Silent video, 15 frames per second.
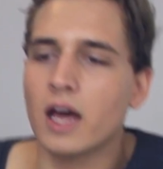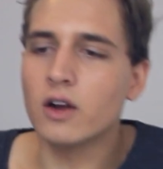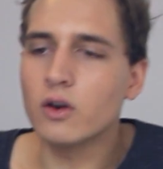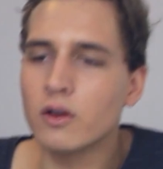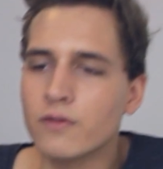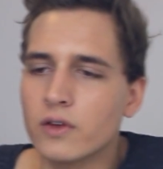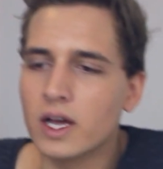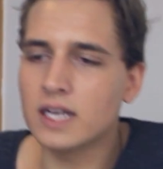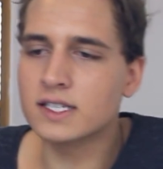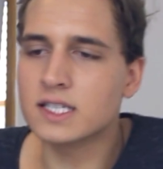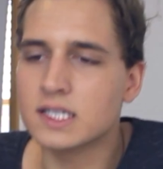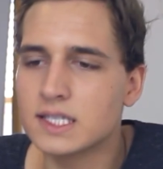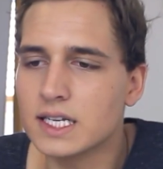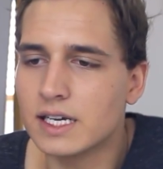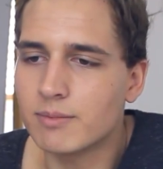I don't know if you guys
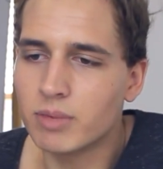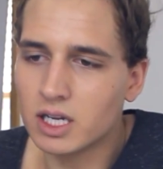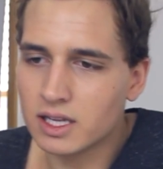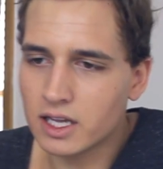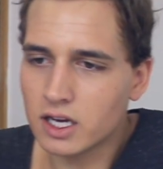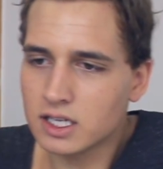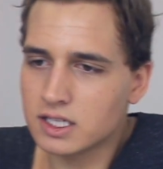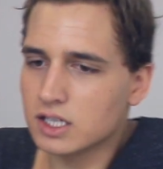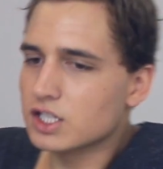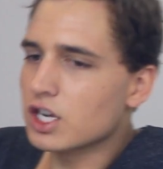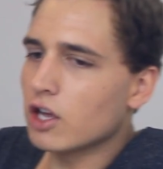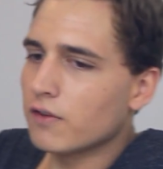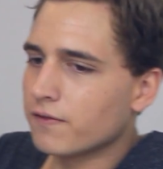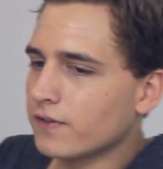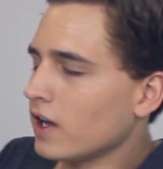can see, but there's a
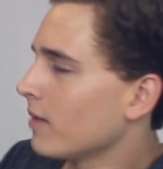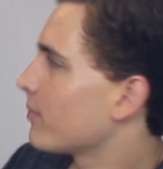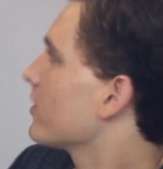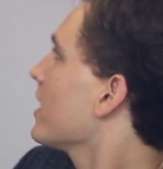shelf up